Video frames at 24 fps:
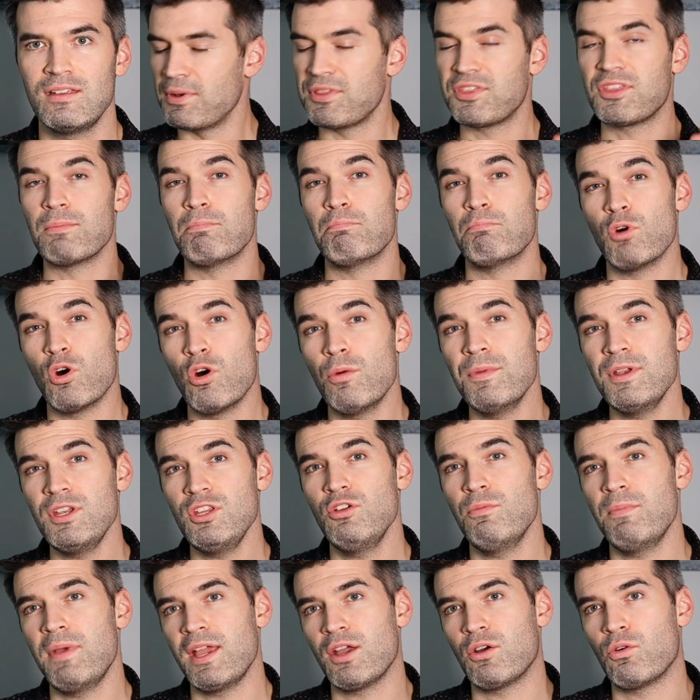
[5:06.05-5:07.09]
But the moment
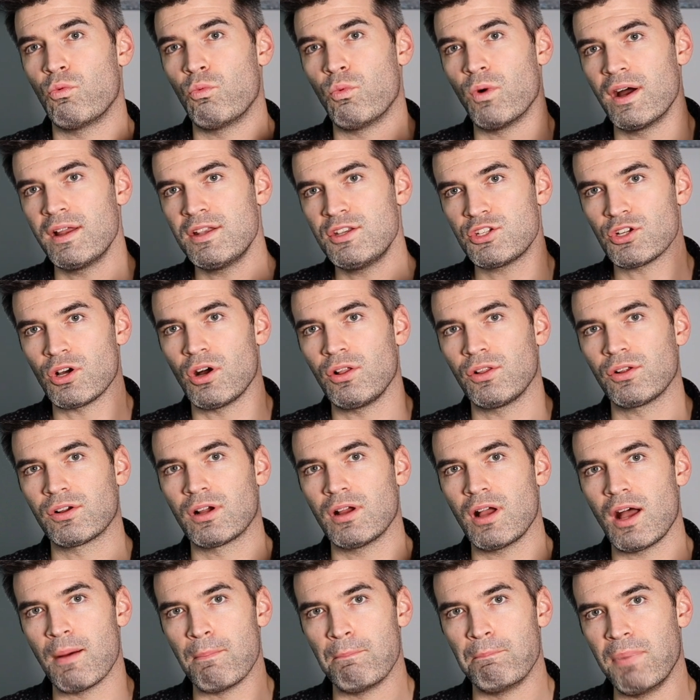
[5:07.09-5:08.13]
you make $1
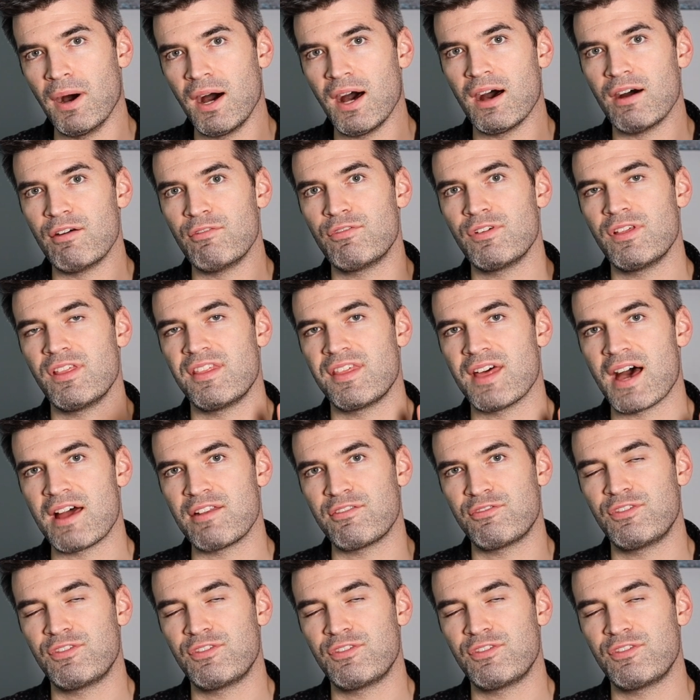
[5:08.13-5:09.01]
above that